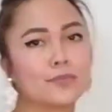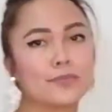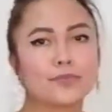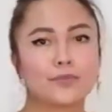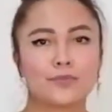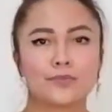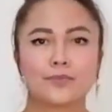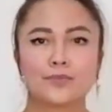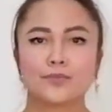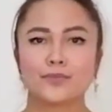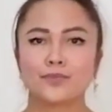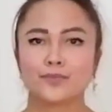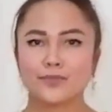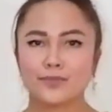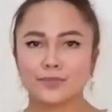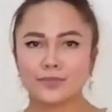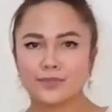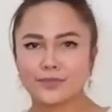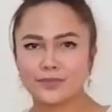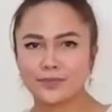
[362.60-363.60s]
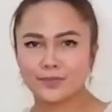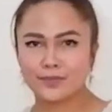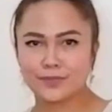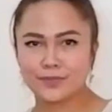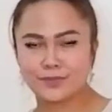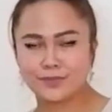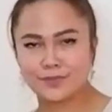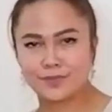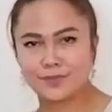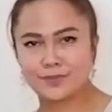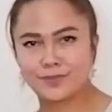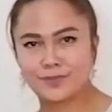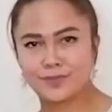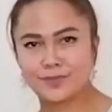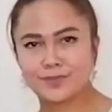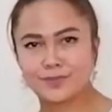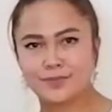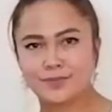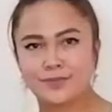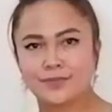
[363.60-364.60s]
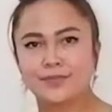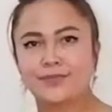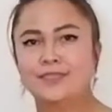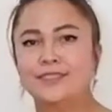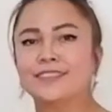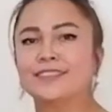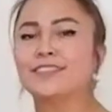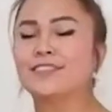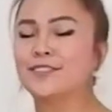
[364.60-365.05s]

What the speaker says: Nobody speaks.